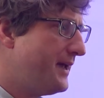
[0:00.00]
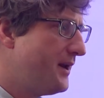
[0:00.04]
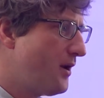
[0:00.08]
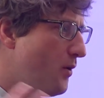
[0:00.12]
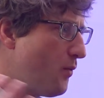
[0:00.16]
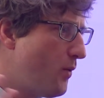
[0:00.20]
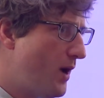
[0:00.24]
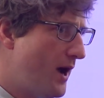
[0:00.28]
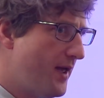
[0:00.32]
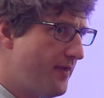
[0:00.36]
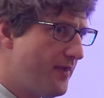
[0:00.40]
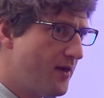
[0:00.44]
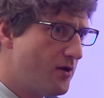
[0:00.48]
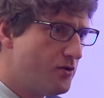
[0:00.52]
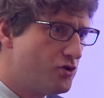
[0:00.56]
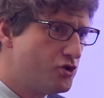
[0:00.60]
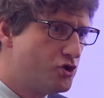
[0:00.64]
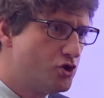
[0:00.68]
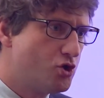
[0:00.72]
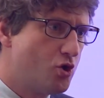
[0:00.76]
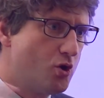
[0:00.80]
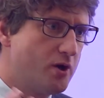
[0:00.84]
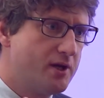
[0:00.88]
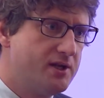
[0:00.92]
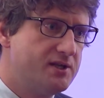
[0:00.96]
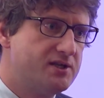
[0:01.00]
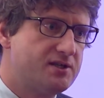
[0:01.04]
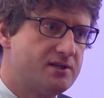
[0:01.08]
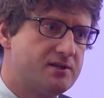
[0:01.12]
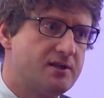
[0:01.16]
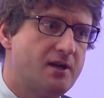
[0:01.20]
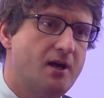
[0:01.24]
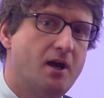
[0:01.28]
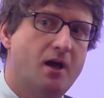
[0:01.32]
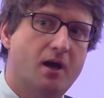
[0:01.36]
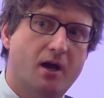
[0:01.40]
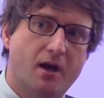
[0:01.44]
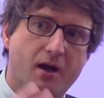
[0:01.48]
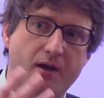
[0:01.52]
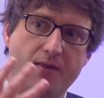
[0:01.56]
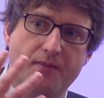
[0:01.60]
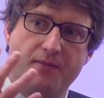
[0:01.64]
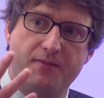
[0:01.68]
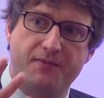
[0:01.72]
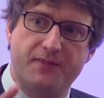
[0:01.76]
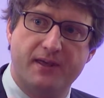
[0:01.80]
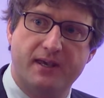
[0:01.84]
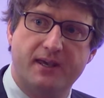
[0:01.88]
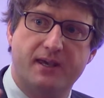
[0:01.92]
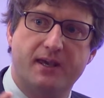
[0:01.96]
in a way that joins
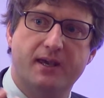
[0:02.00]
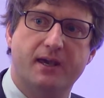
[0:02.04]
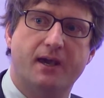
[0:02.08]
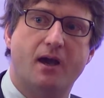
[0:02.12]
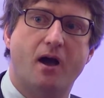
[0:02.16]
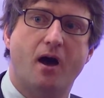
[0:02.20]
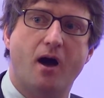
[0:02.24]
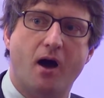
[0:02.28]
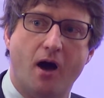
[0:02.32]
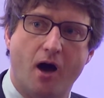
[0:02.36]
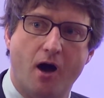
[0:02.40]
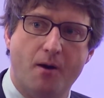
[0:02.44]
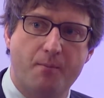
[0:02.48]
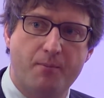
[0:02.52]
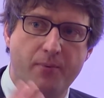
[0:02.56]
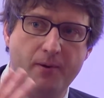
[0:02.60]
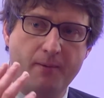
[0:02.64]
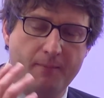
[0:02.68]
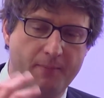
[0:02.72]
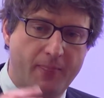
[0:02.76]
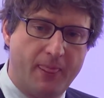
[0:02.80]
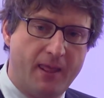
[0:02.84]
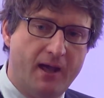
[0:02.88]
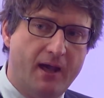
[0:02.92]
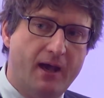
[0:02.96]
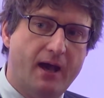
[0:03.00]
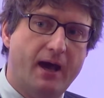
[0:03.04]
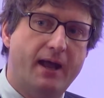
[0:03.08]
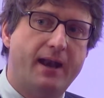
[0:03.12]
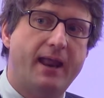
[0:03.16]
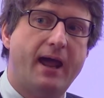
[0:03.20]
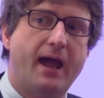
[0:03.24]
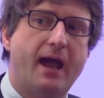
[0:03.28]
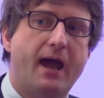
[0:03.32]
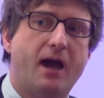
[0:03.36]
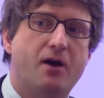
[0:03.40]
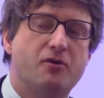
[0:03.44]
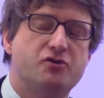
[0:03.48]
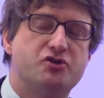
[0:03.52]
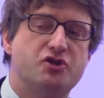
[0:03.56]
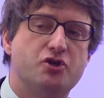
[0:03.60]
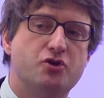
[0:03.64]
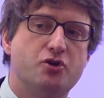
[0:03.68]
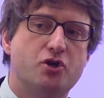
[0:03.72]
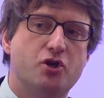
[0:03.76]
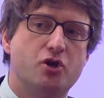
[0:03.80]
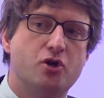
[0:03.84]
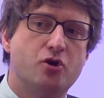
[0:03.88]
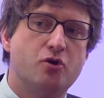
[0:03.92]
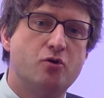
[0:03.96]
thinking up? And how do
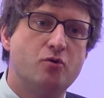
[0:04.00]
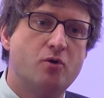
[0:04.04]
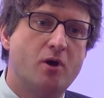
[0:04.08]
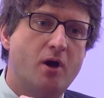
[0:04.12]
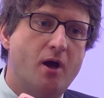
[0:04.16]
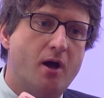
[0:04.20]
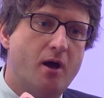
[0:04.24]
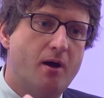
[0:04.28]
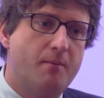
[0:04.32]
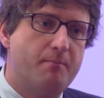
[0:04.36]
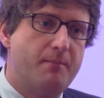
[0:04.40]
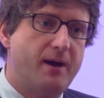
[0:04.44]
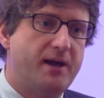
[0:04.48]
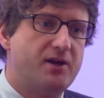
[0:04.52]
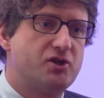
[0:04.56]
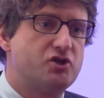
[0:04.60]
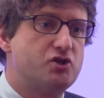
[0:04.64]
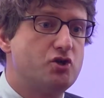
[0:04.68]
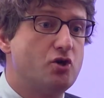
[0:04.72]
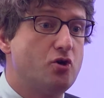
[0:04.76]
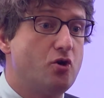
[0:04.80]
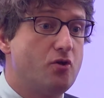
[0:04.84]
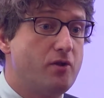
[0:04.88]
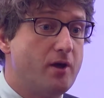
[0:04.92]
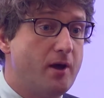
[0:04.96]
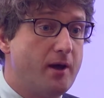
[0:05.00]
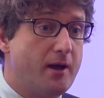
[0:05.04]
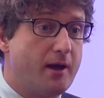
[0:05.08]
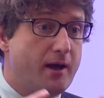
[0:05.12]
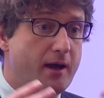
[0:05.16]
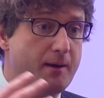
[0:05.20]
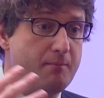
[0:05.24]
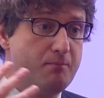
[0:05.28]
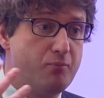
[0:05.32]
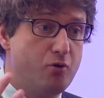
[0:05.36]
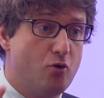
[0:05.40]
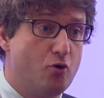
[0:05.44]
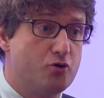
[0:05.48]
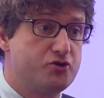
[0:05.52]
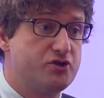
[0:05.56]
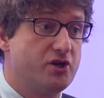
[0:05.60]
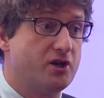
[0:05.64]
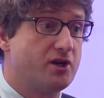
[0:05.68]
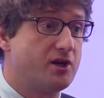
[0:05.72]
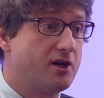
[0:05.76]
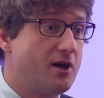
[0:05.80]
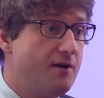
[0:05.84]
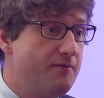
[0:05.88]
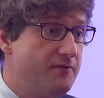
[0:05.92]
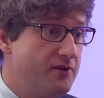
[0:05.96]
you make sure that
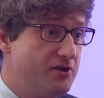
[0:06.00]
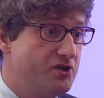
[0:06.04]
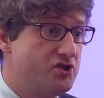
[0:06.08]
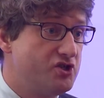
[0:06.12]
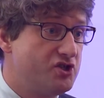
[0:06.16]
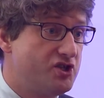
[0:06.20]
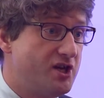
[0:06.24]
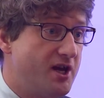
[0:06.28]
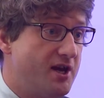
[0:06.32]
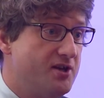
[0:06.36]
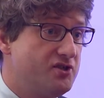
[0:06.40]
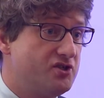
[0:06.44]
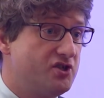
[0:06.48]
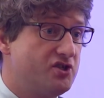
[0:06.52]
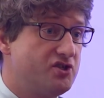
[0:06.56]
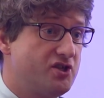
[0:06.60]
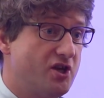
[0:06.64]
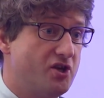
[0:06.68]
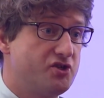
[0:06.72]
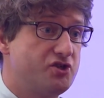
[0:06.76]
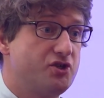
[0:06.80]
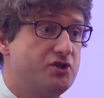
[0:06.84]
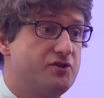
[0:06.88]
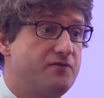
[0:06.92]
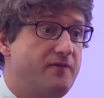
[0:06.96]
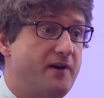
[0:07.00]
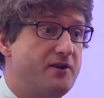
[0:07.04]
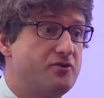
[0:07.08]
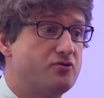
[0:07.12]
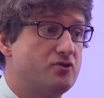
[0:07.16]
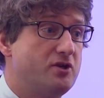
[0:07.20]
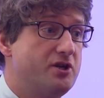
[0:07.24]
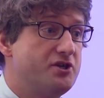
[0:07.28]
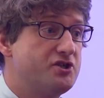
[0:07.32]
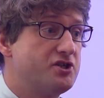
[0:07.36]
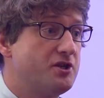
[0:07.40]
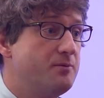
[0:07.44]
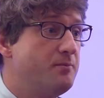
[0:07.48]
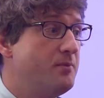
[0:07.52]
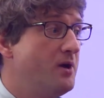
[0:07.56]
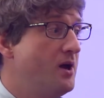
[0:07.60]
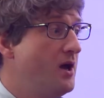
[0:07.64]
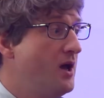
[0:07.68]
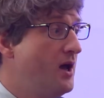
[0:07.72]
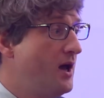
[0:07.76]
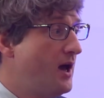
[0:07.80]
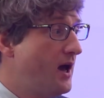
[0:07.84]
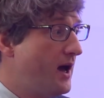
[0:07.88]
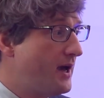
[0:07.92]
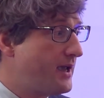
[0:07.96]
important governance changes, such as federalism,
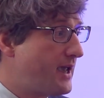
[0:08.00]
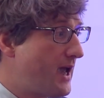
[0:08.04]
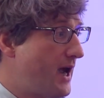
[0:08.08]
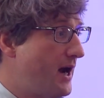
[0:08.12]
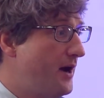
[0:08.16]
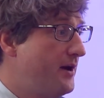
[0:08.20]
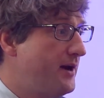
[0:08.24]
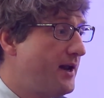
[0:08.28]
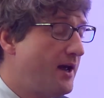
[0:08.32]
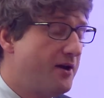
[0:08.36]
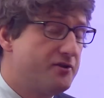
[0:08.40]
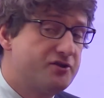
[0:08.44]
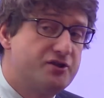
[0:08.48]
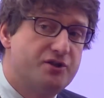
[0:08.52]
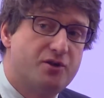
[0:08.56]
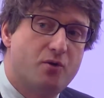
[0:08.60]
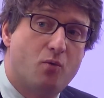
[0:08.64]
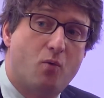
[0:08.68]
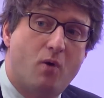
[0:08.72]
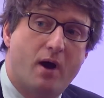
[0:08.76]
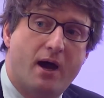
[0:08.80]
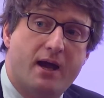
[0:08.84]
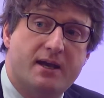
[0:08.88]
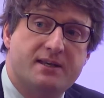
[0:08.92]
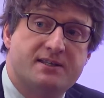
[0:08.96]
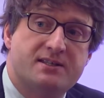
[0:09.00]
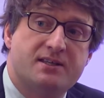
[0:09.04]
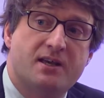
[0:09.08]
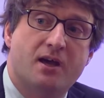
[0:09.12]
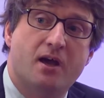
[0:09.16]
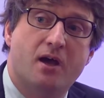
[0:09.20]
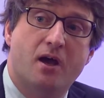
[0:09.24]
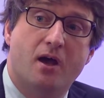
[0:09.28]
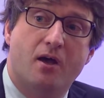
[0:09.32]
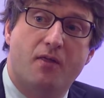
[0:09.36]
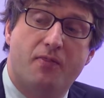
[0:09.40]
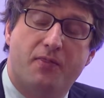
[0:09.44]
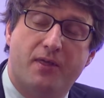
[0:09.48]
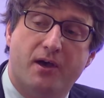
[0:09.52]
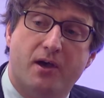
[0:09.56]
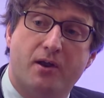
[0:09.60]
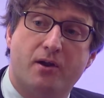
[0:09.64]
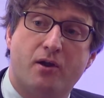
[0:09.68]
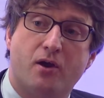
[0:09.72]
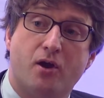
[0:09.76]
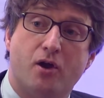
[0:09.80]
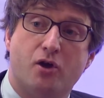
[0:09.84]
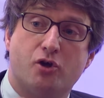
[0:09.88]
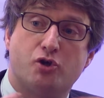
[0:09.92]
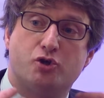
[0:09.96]
are carried out in ways
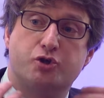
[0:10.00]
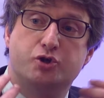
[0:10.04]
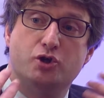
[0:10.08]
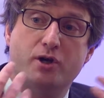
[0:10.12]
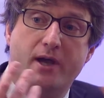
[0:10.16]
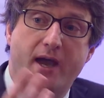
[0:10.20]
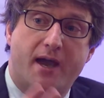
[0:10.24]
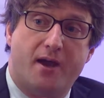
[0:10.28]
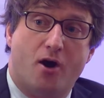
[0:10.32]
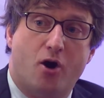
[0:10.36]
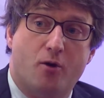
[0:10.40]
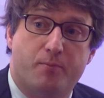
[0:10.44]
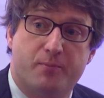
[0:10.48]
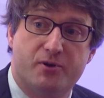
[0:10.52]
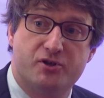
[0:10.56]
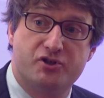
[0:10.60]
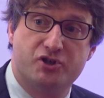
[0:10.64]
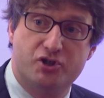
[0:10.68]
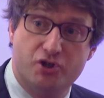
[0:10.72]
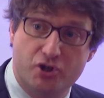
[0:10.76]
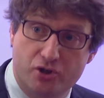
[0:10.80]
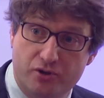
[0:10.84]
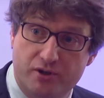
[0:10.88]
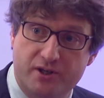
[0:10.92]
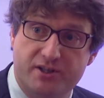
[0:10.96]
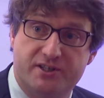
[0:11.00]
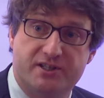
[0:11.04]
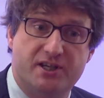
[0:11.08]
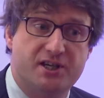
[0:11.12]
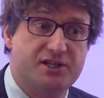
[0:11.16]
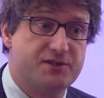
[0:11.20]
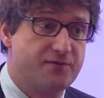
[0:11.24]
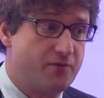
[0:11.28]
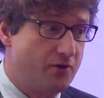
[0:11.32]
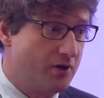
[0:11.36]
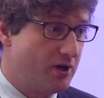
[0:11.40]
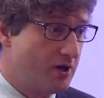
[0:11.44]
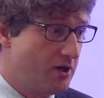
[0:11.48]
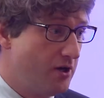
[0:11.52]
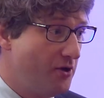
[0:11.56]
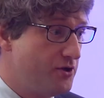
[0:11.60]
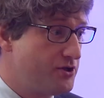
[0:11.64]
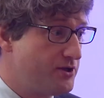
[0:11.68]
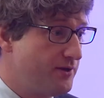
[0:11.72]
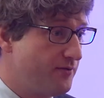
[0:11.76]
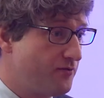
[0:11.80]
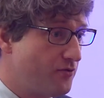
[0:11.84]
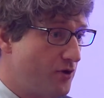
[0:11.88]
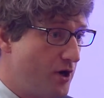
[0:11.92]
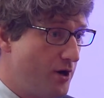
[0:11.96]
that create opportunities for
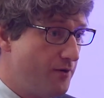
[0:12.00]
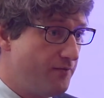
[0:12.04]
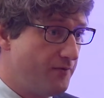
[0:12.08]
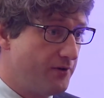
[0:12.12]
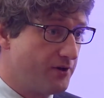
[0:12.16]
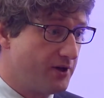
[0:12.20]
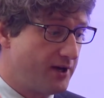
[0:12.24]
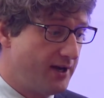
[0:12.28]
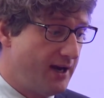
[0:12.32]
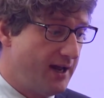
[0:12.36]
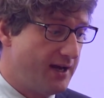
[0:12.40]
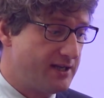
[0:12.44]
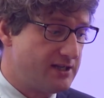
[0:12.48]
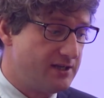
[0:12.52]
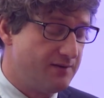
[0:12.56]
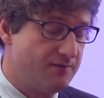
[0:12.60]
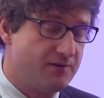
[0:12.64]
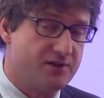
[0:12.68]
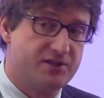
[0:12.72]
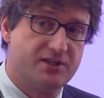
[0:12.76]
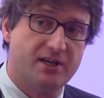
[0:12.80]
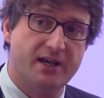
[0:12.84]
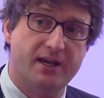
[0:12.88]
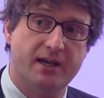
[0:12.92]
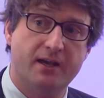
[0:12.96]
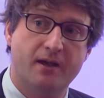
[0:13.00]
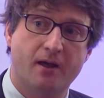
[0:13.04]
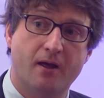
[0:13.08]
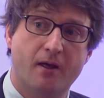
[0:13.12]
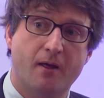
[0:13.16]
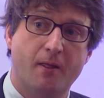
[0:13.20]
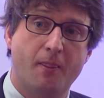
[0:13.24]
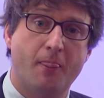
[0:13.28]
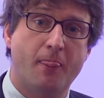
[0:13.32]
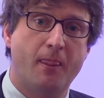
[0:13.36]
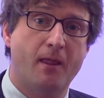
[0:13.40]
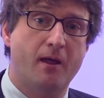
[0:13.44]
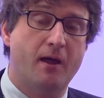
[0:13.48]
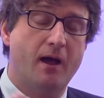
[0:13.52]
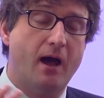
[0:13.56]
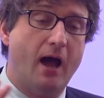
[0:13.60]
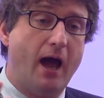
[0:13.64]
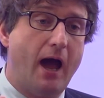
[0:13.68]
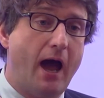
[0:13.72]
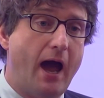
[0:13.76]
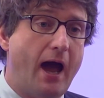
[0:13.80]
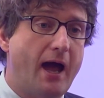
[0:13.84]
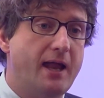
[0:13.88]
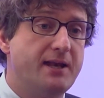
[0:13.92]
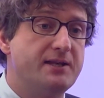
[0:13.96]
inclusive growth and connectivity
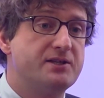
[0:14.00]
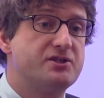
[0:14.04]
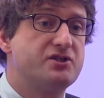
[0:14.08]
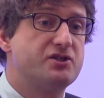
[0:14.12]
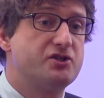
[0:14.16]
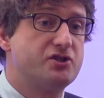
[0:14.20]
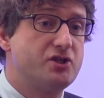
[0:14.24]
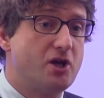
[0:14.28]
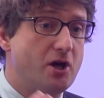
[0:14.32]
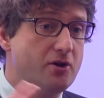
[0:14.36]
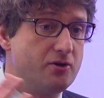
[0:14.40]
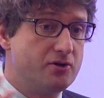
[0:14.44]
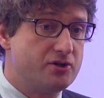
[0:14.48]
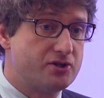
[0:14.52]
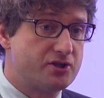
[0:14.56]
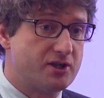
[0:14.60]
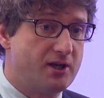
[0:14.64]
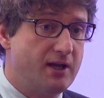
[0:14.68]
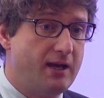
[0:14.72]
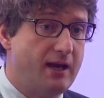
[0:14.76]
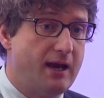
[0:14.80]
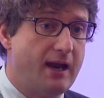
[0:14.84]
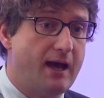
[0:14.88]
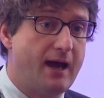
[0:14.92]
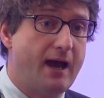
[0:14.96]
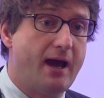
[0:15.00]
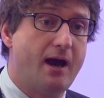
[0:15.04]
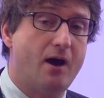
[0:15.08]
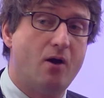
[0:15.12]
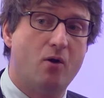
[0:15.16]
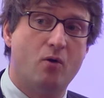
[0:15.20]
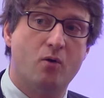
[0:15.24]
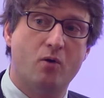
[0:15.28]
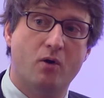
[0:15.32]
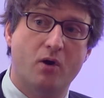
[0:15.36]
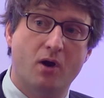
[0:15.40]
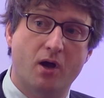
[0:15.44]
and don't allow